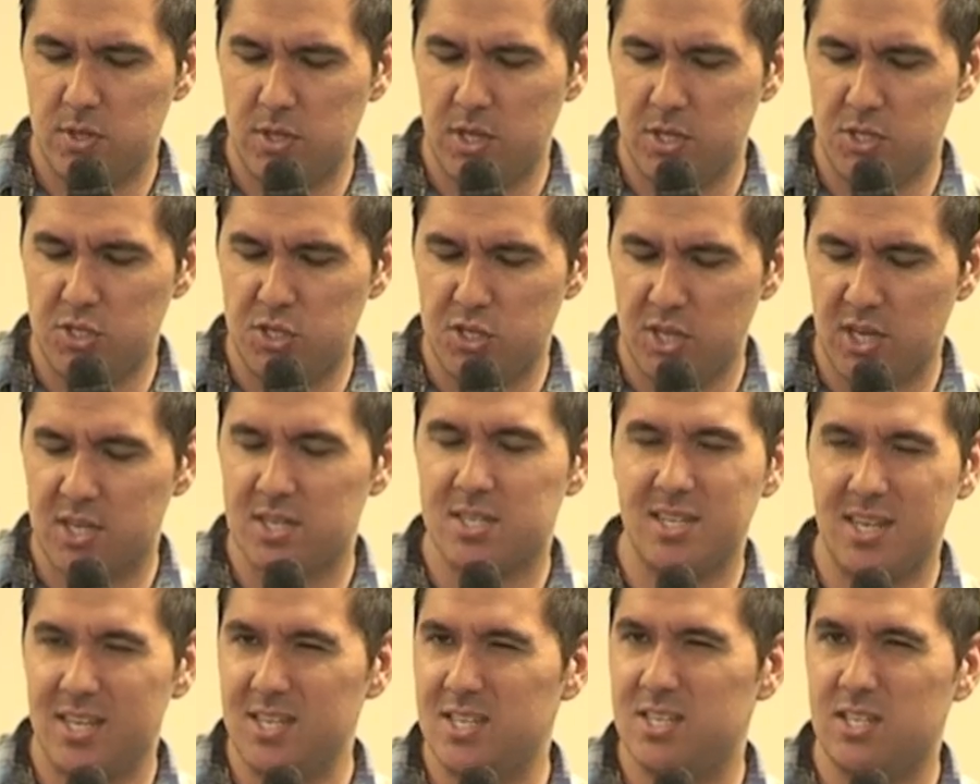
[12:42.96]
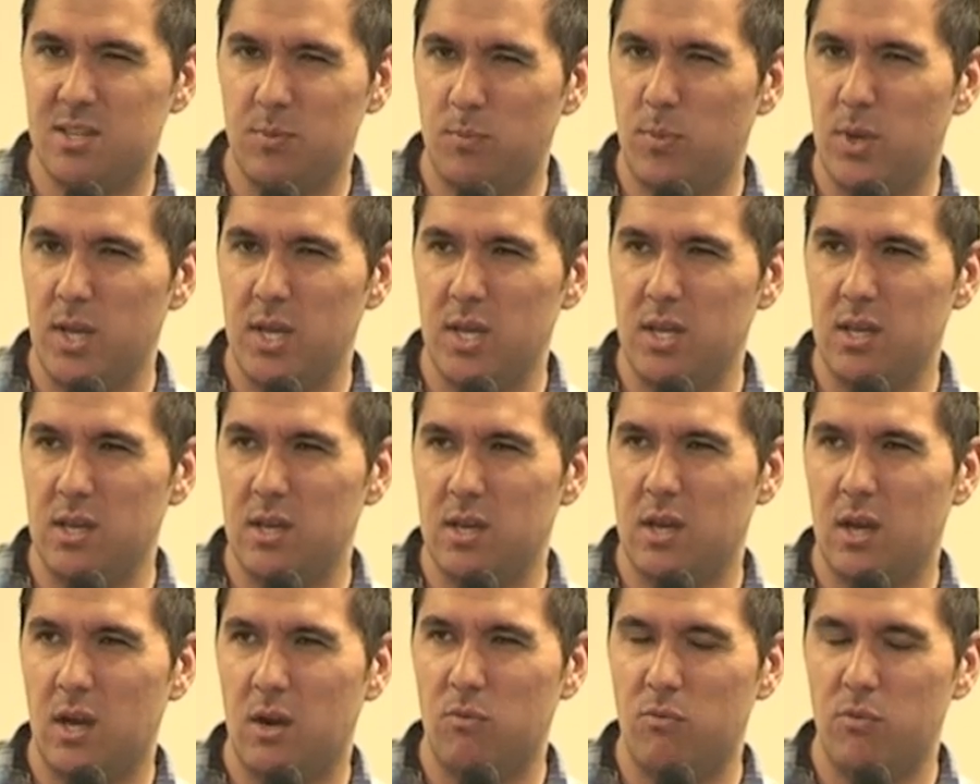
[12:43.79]
there just needs to be
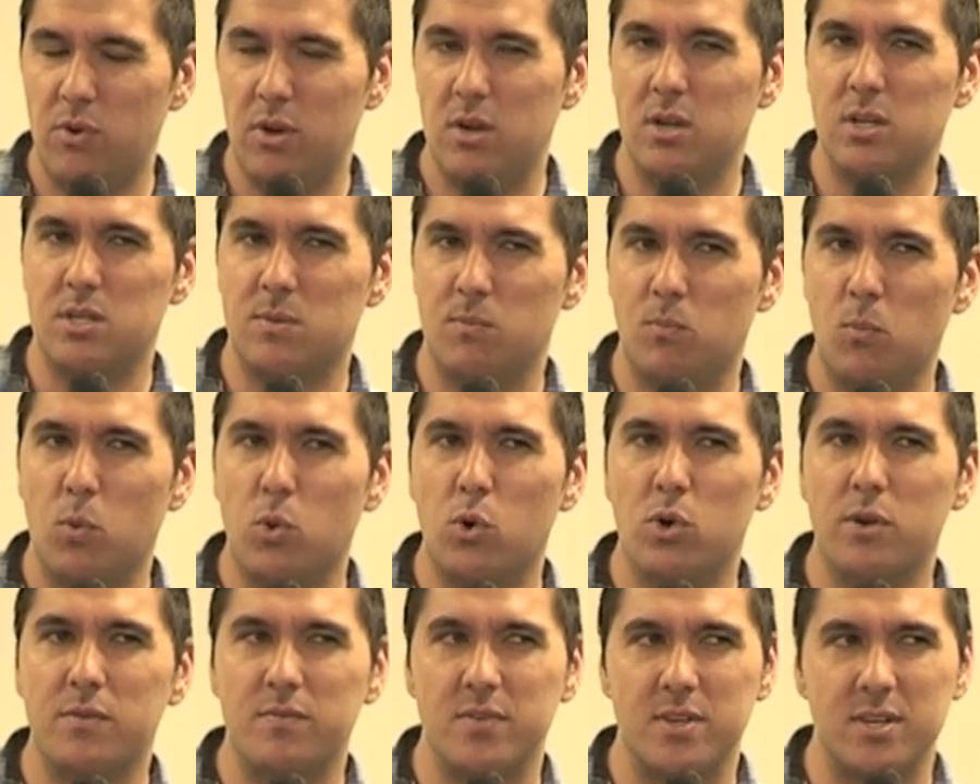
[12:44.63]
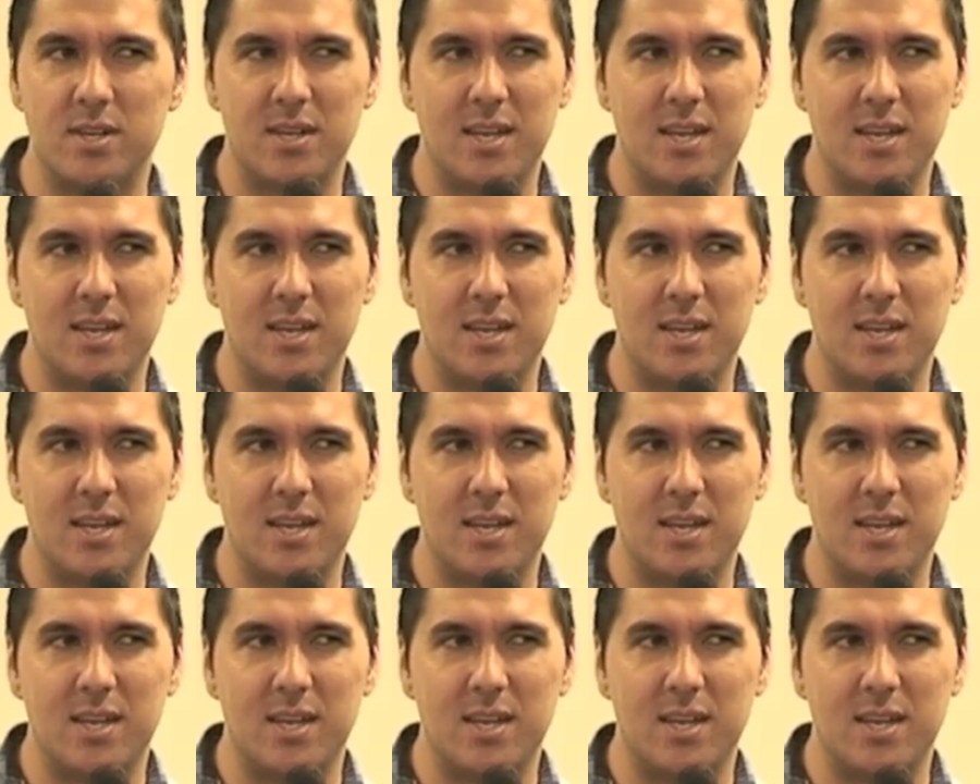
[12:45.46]
more of